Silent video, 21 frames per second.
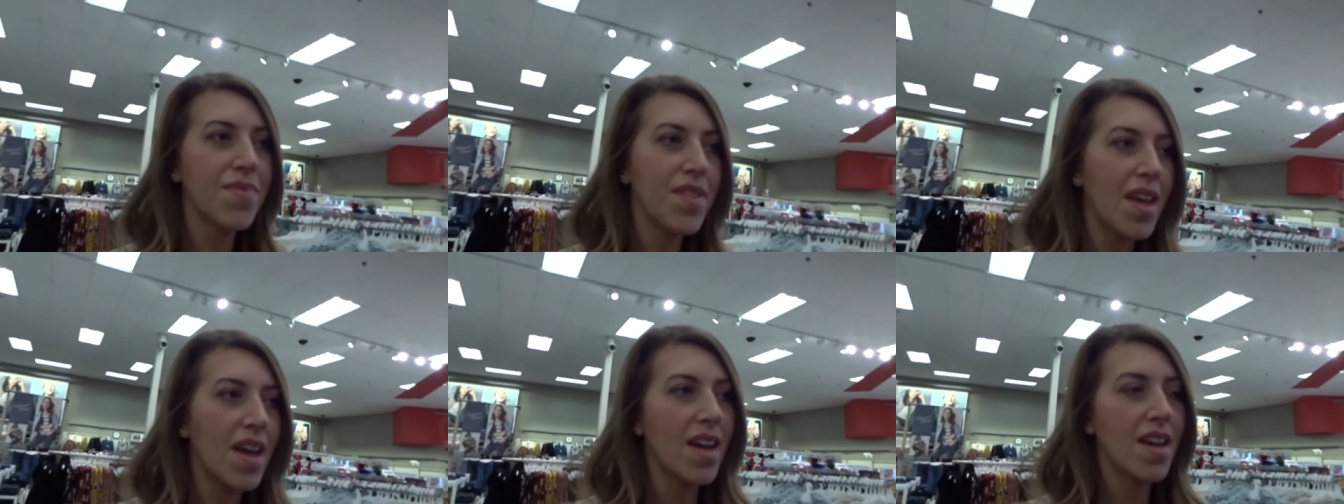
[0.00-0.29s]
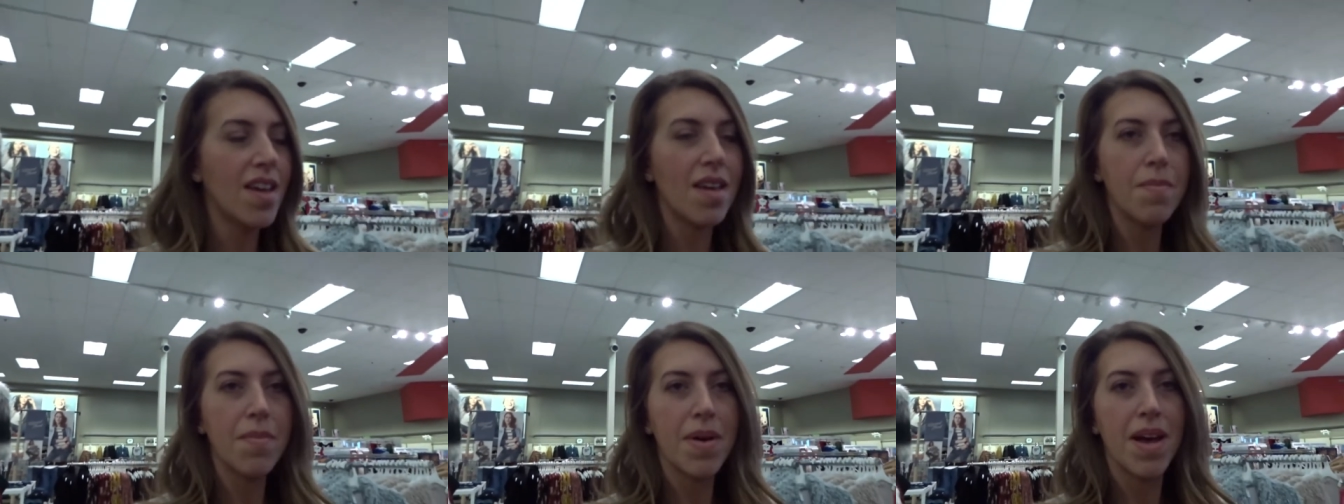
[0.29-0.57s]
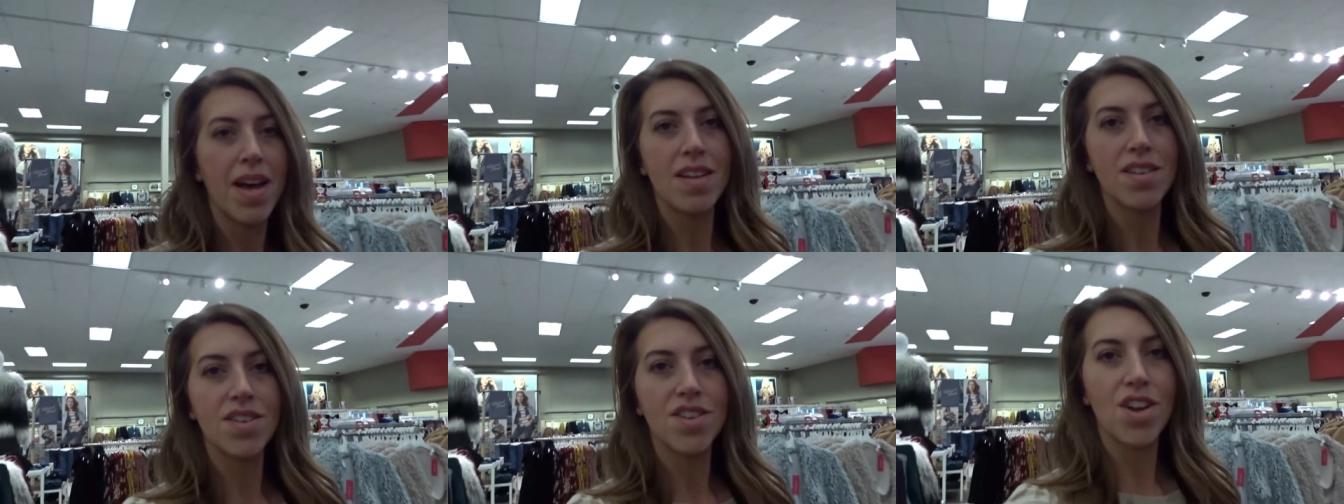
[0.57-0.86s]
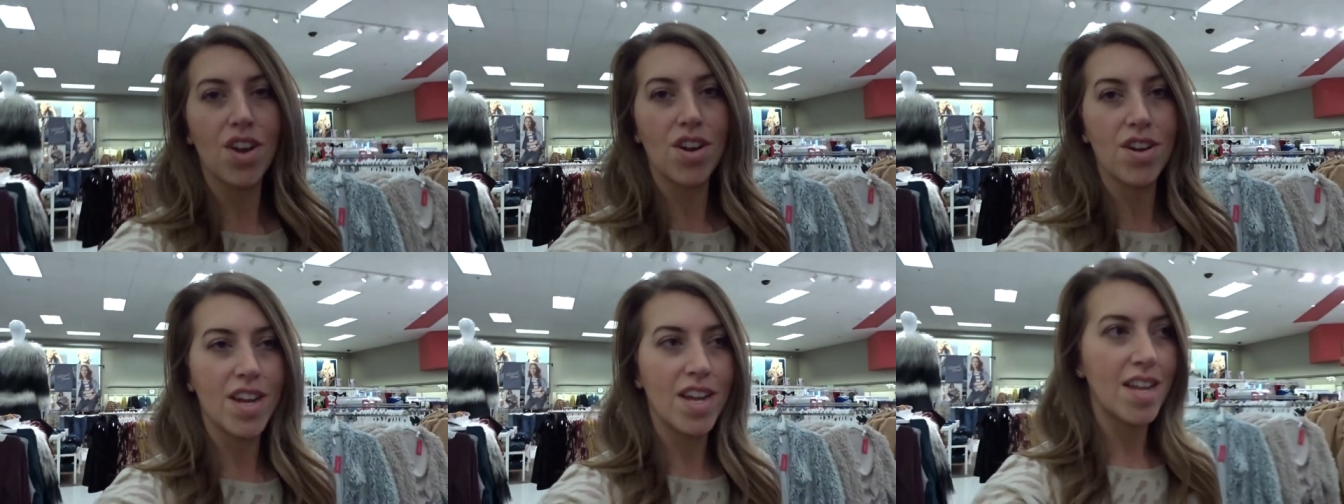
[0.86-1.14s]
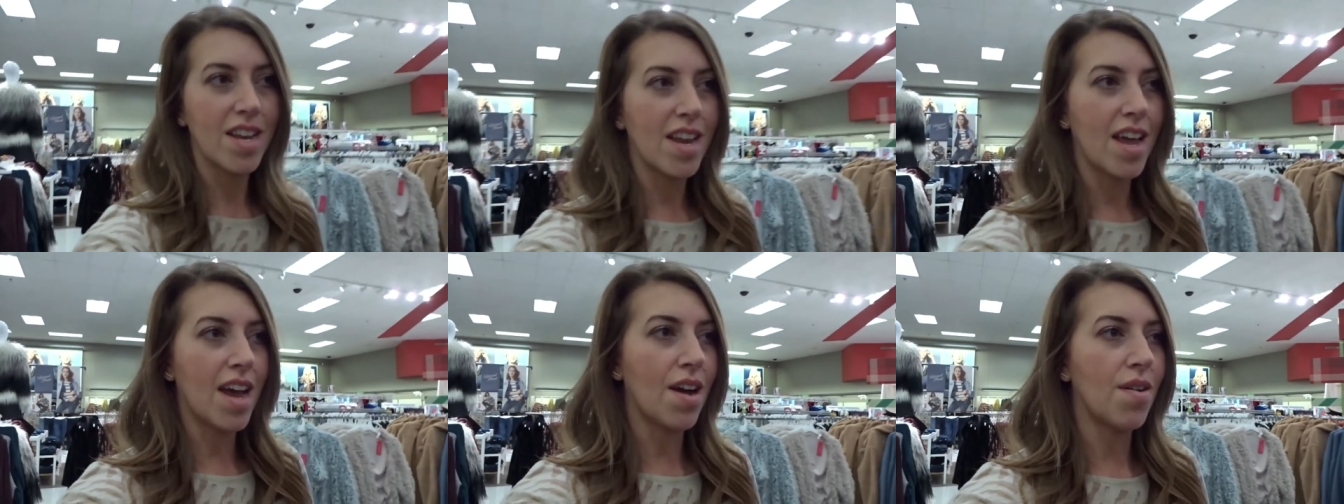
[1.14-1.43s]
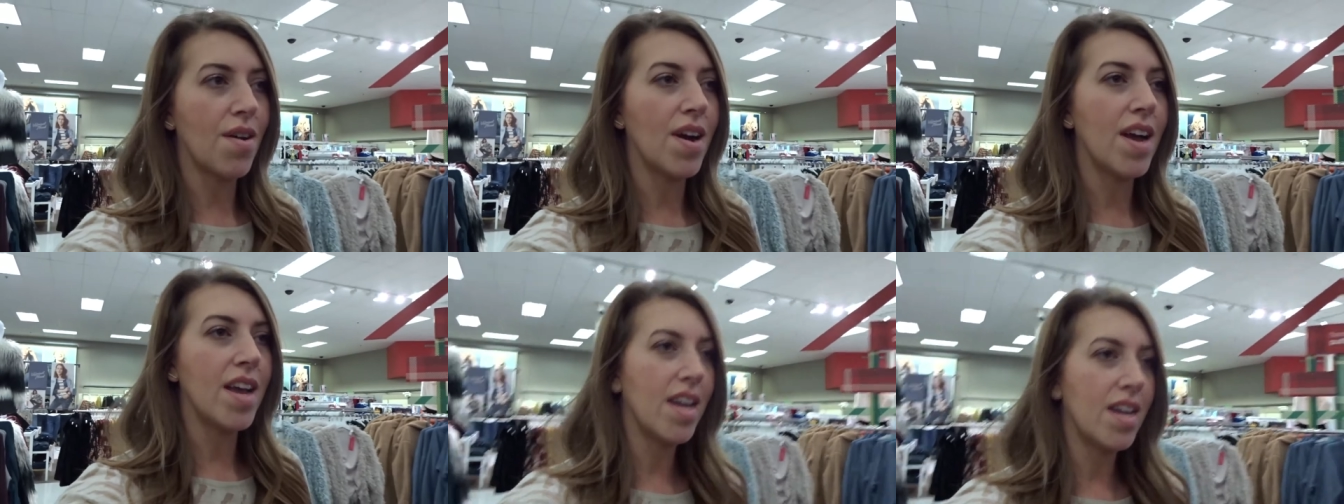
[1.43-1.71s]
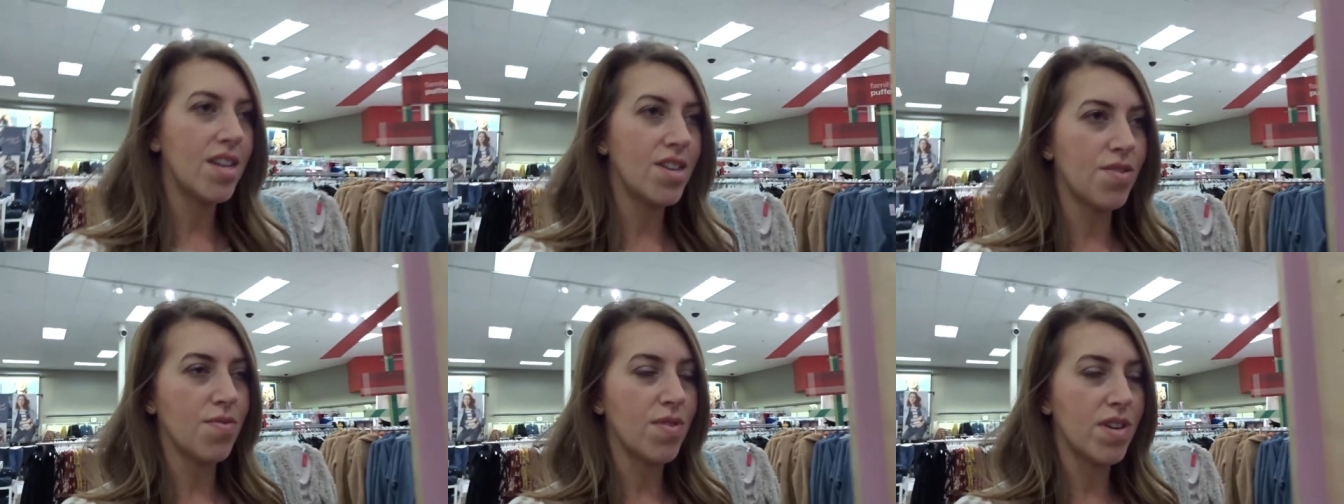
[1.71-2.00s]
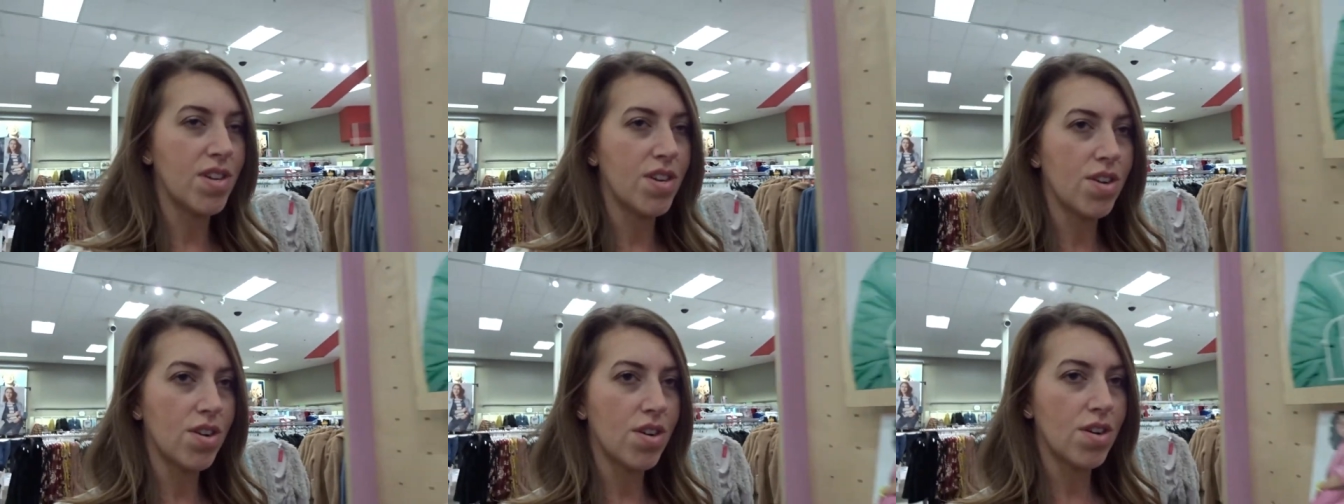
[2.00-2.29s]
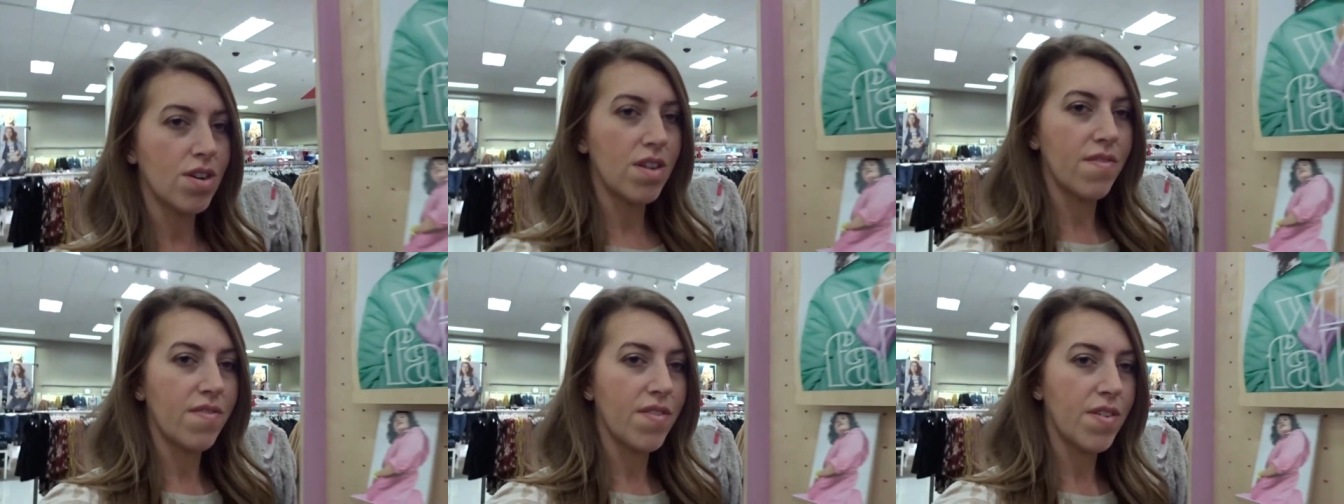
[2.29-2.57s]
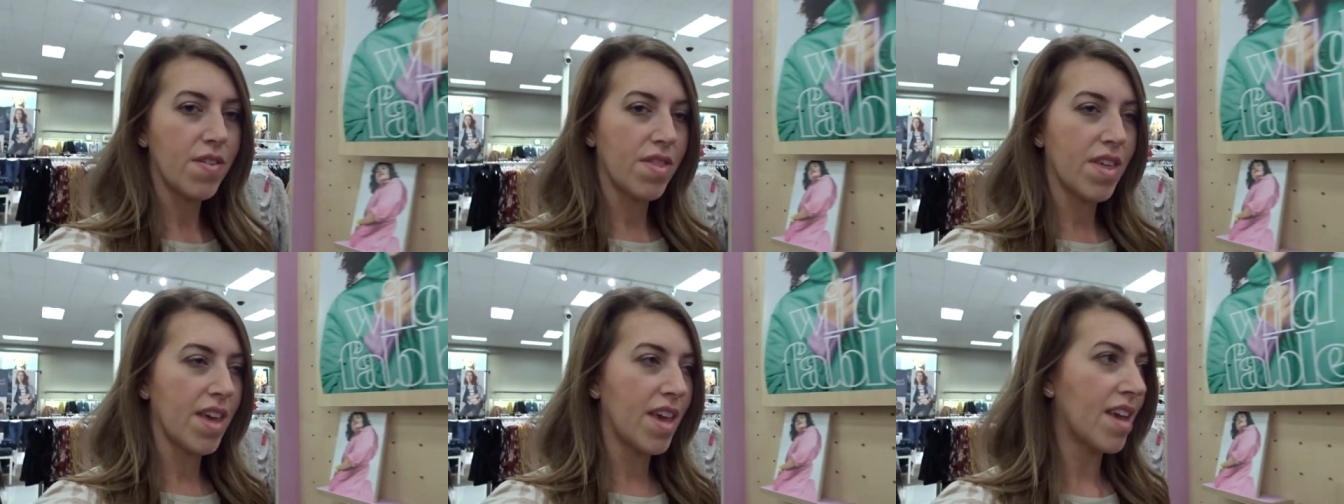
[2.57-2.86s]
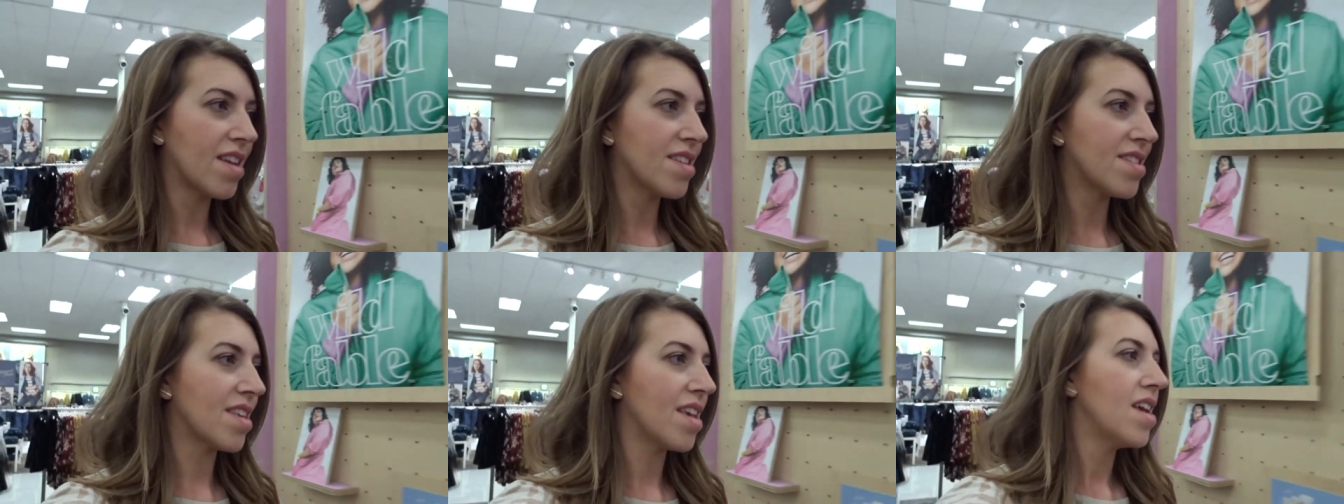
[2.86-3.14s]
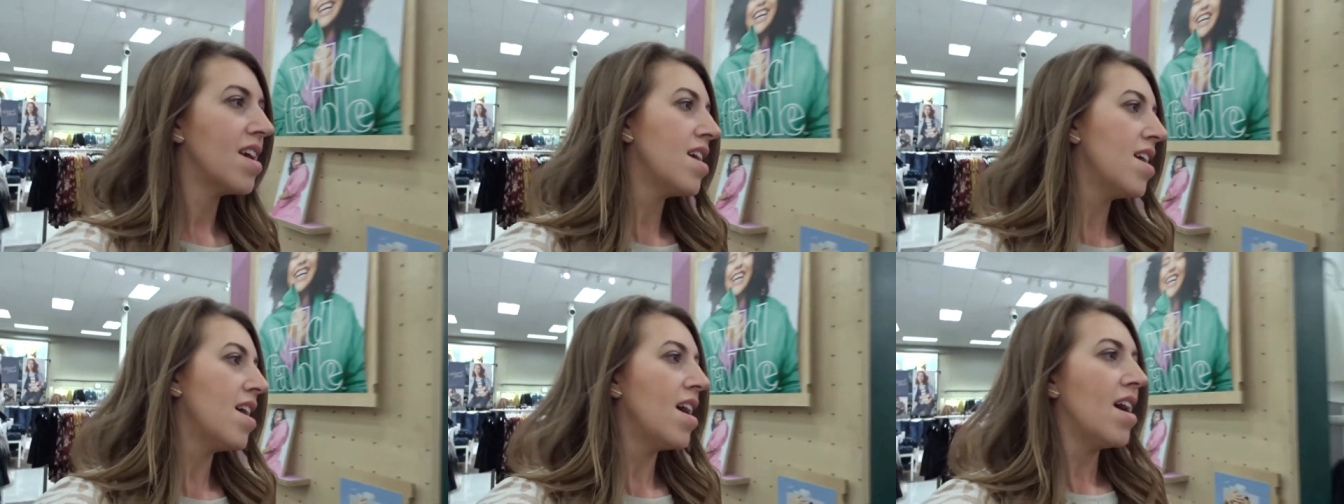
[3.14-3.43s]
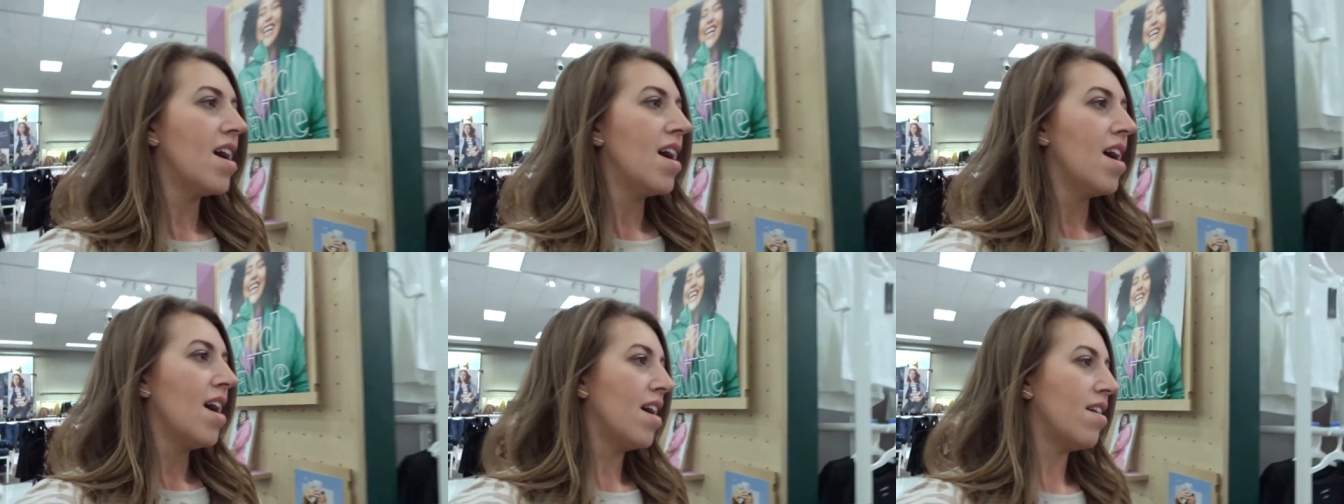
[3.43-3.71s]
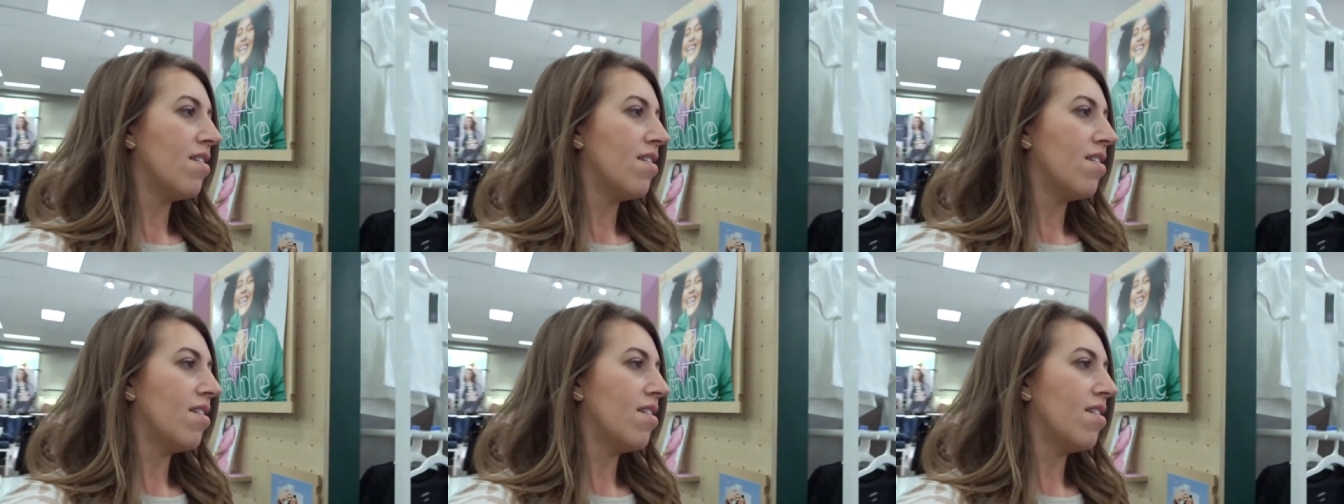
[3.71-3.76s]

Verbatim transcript: I am at Target now. I had to return a few things.